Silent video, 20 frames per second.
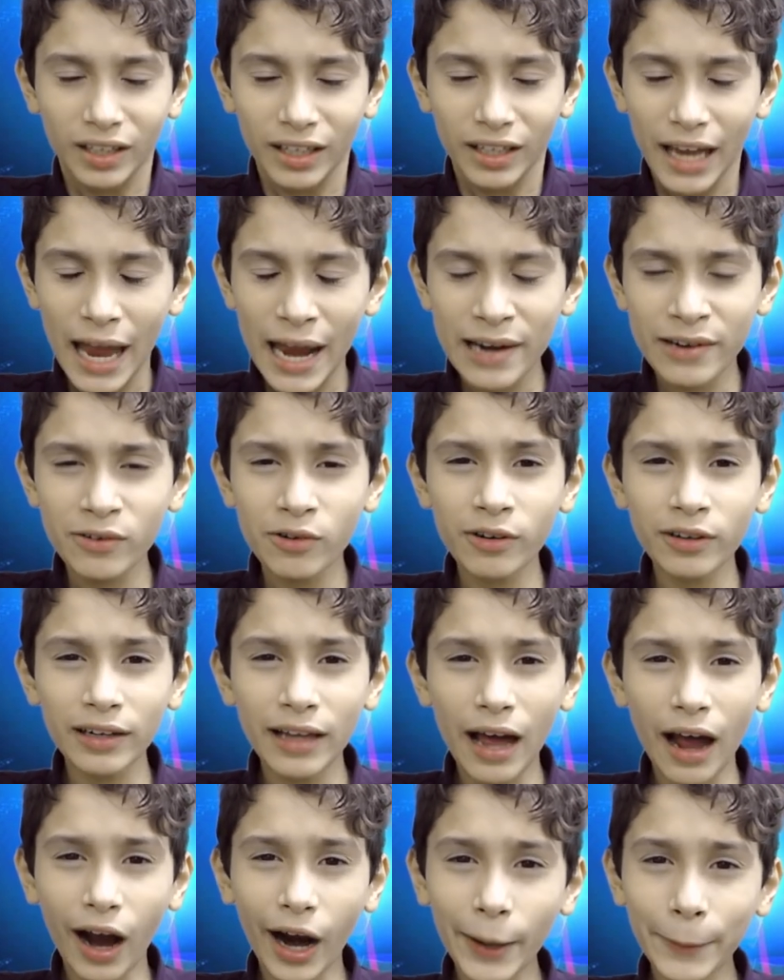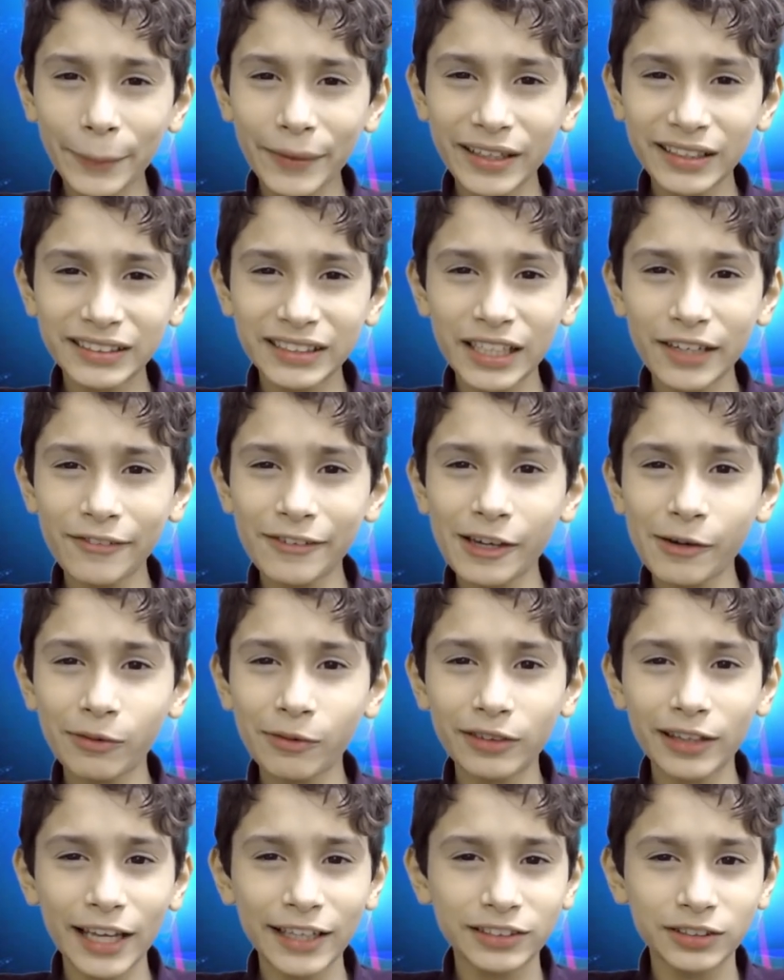Everyone at RPTV
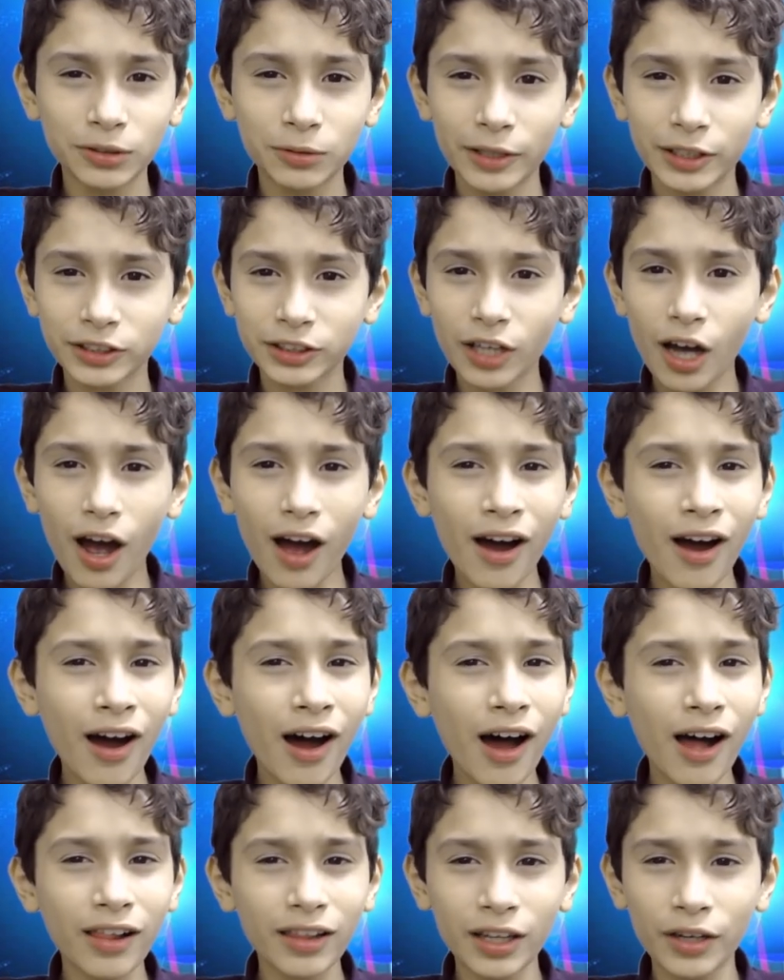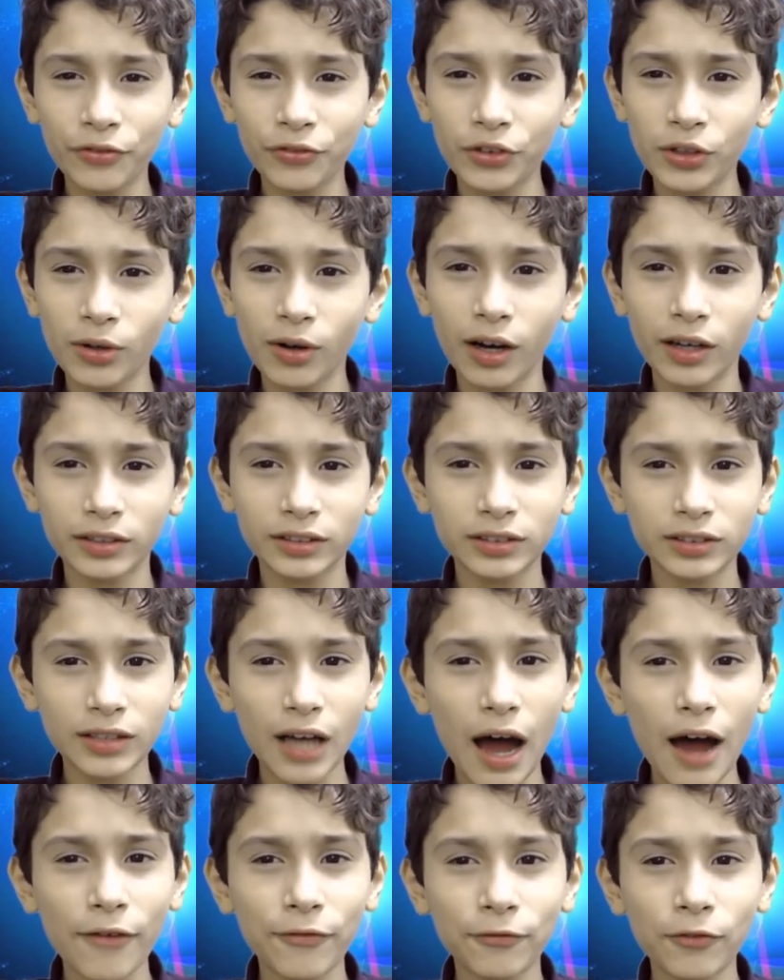would like to wish all of you a
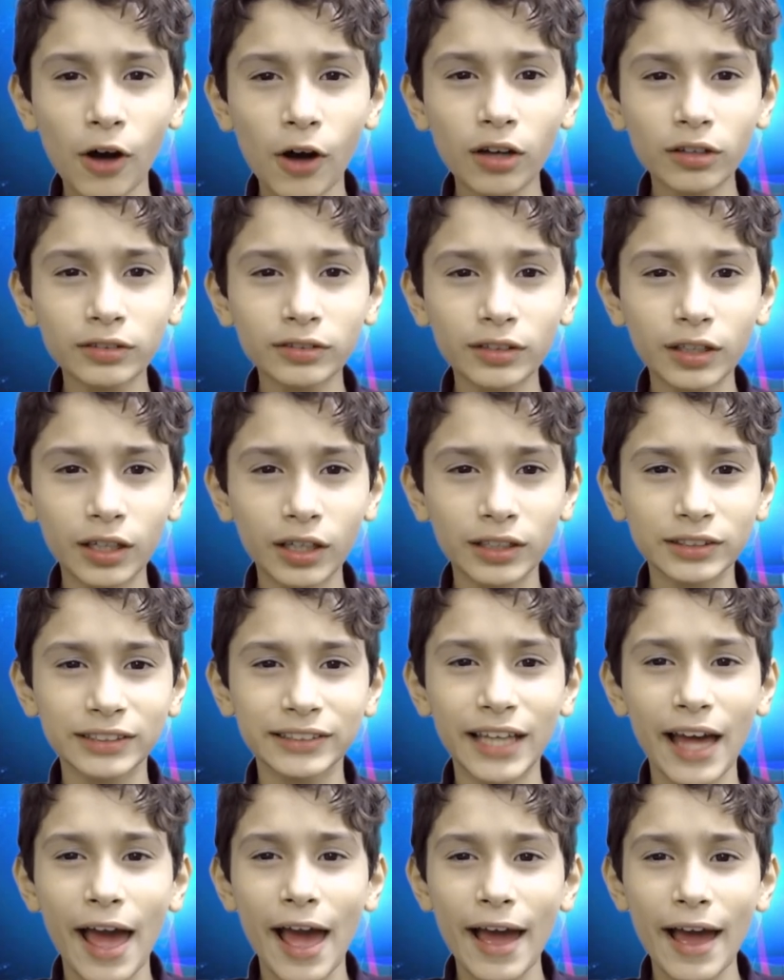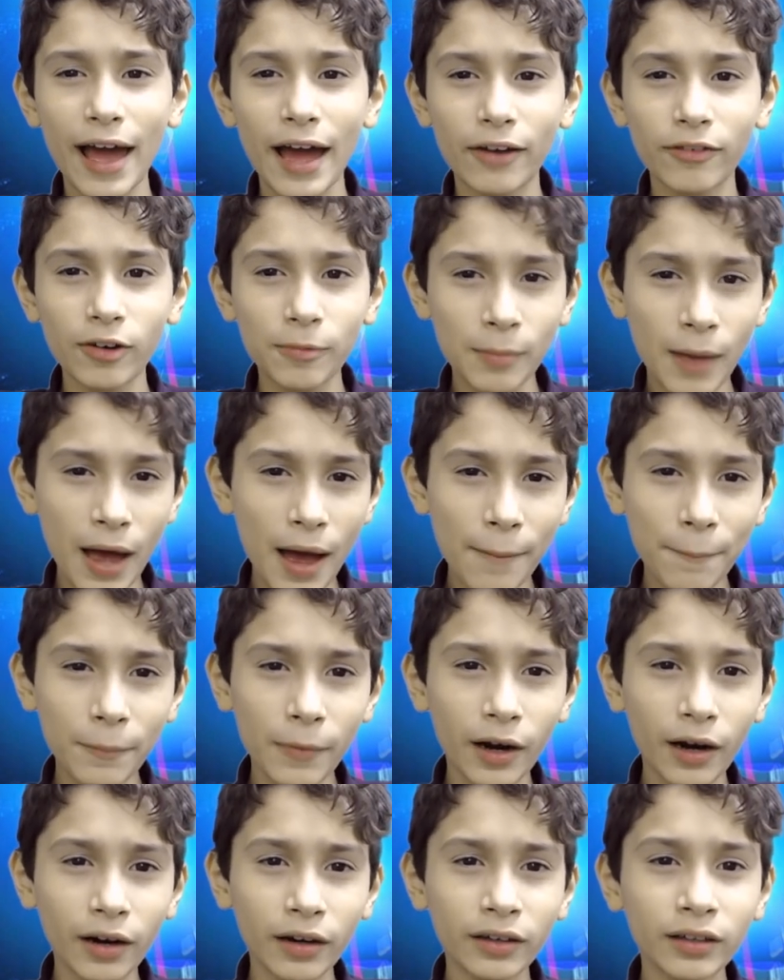thoughtful Thursday, and
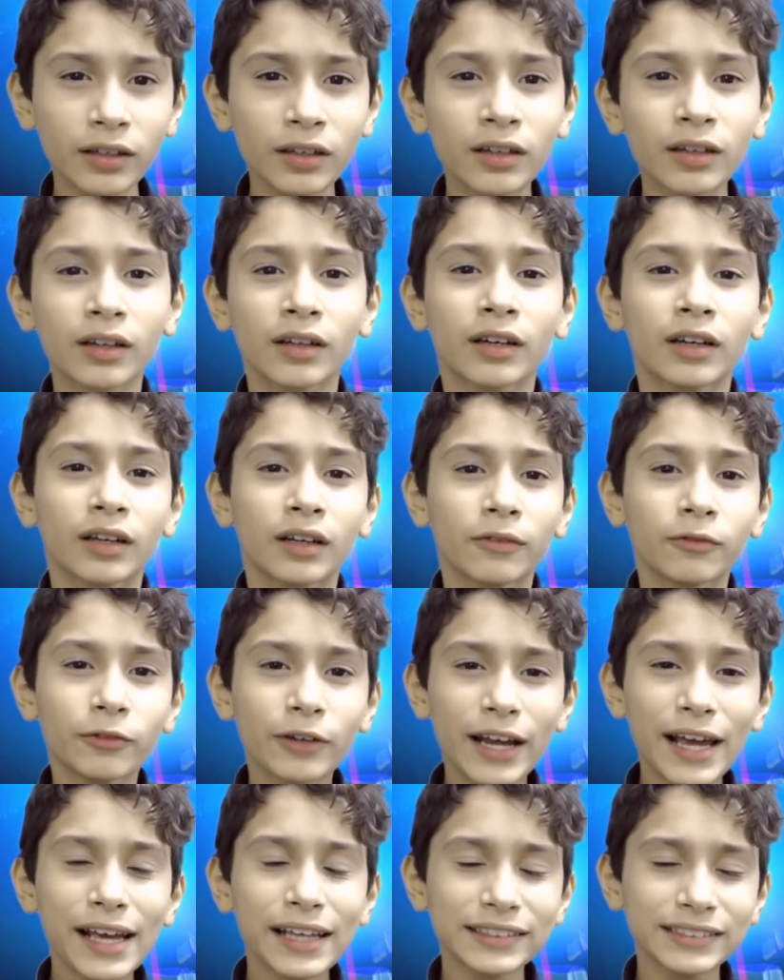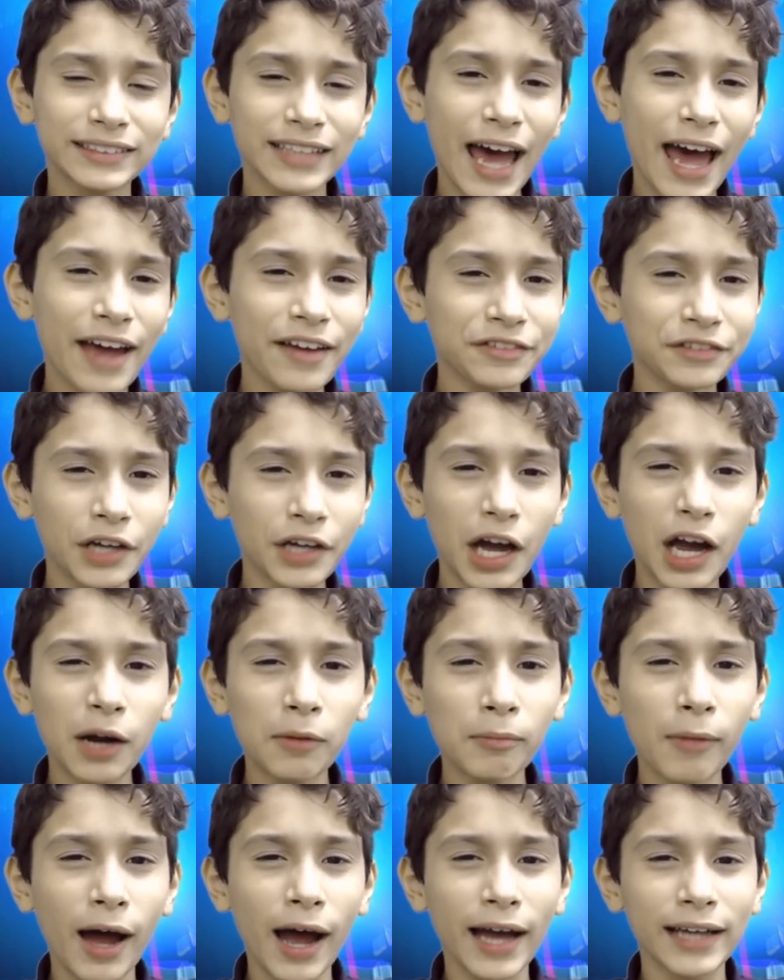remember, reset
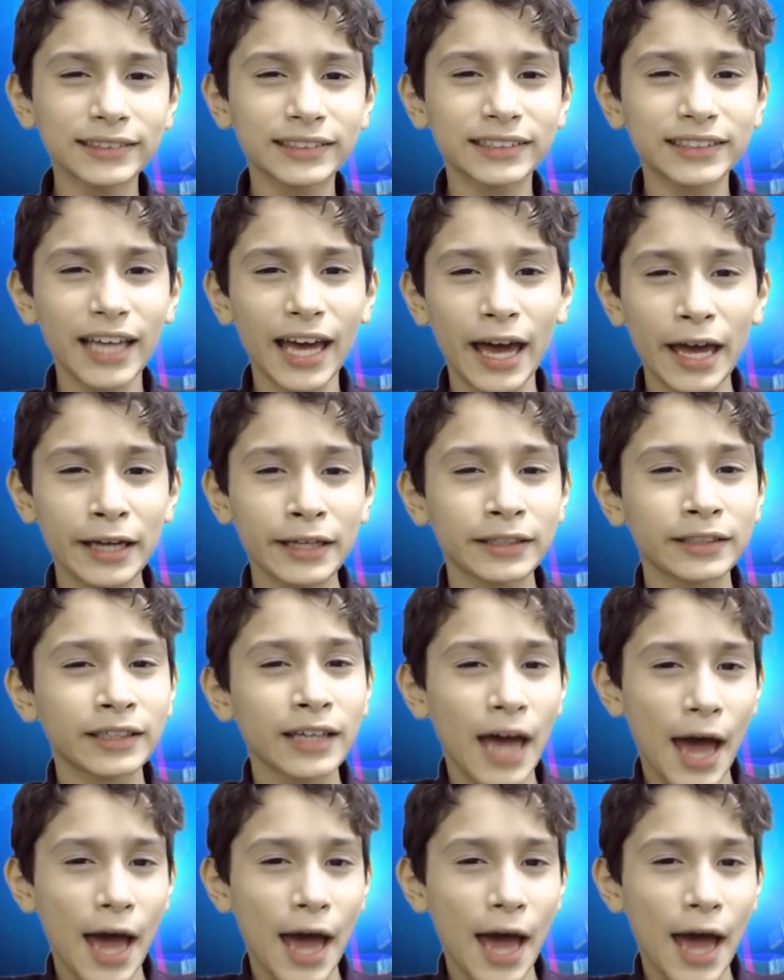your mindset.